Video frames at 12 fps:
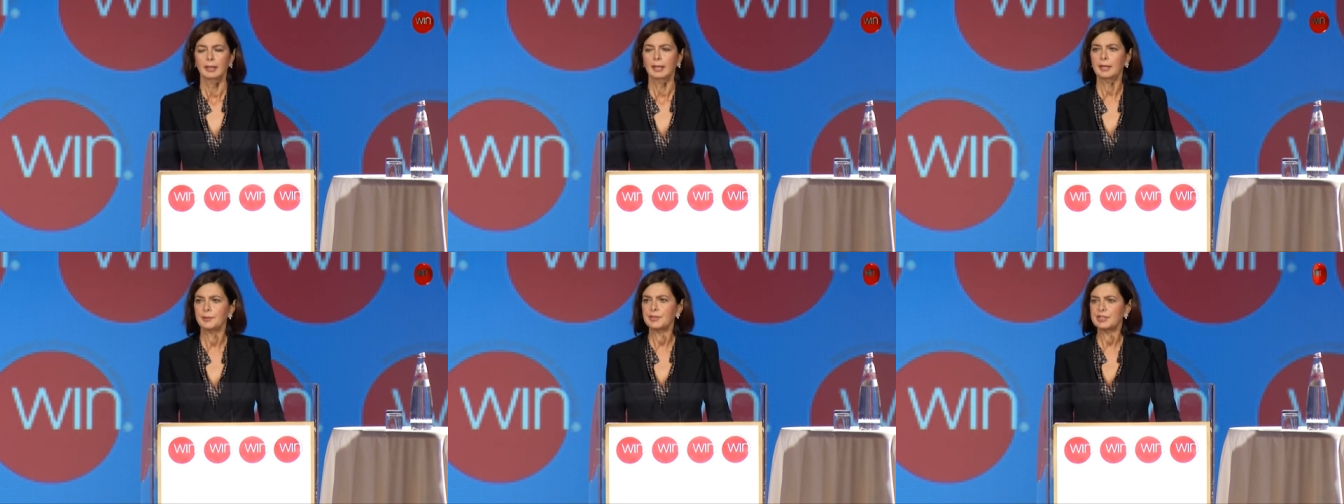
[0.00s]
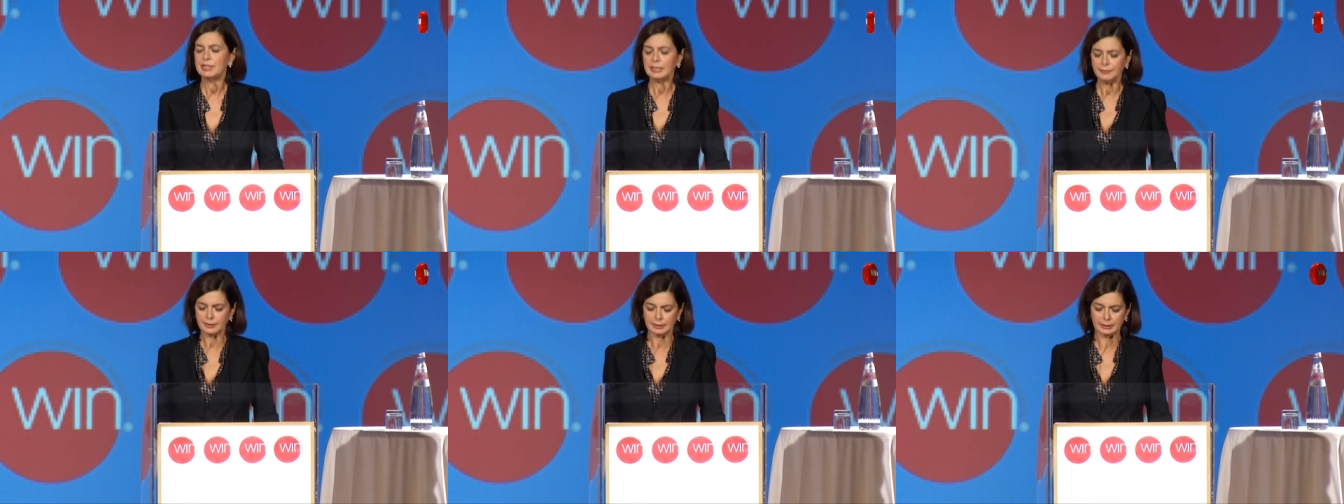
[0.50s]
I
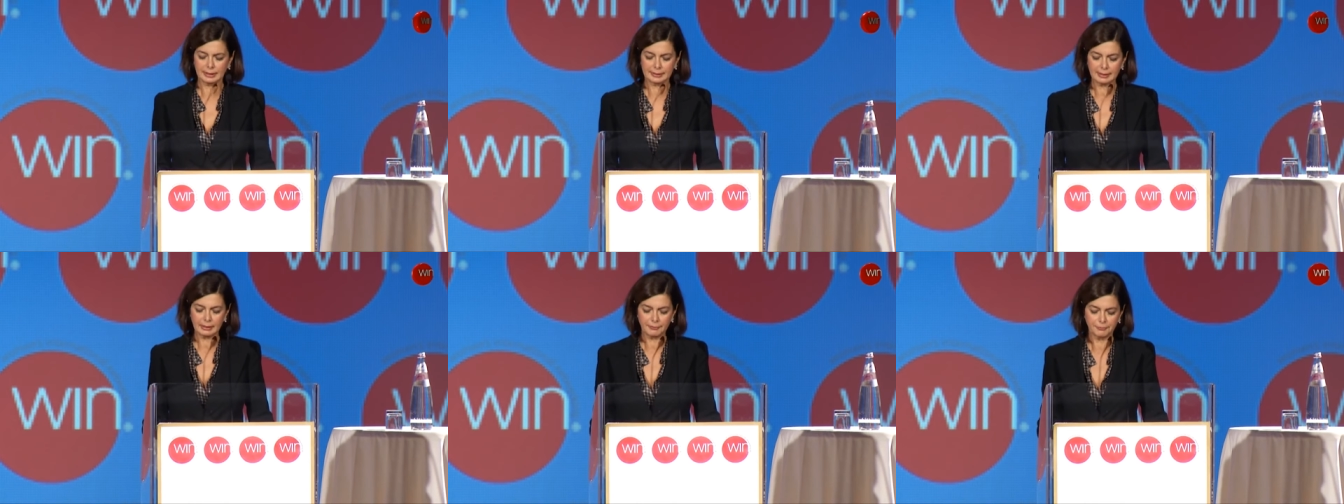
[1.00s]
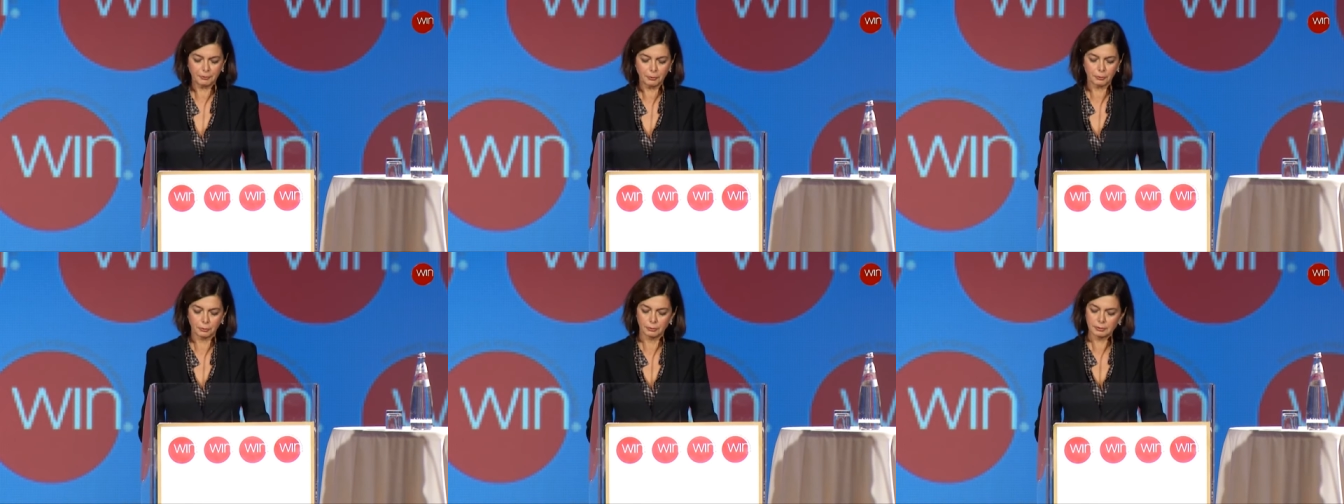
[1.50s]
received a telephone
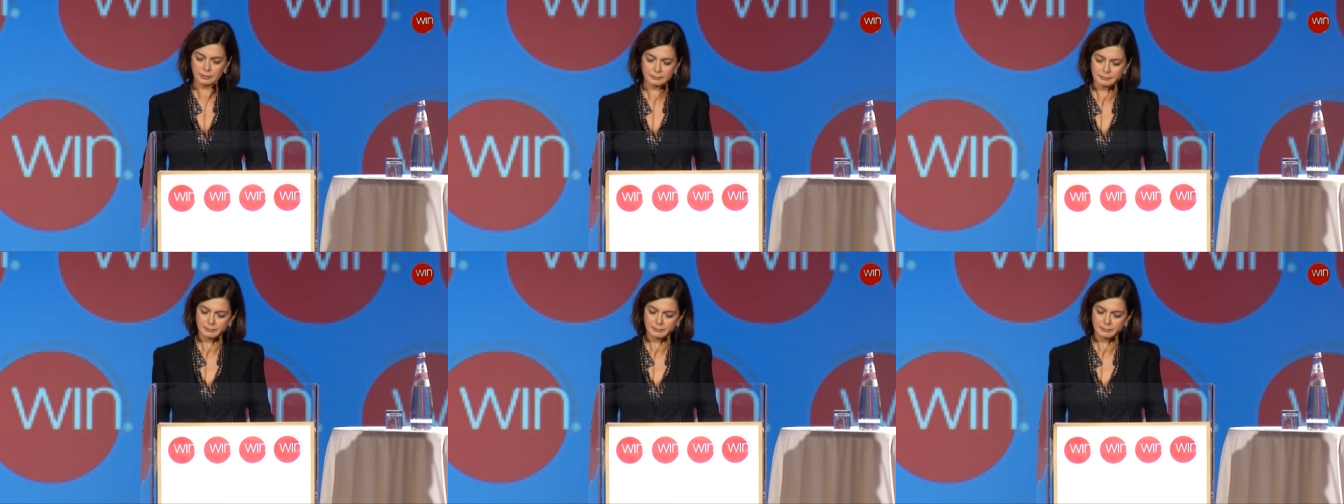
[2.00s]
call.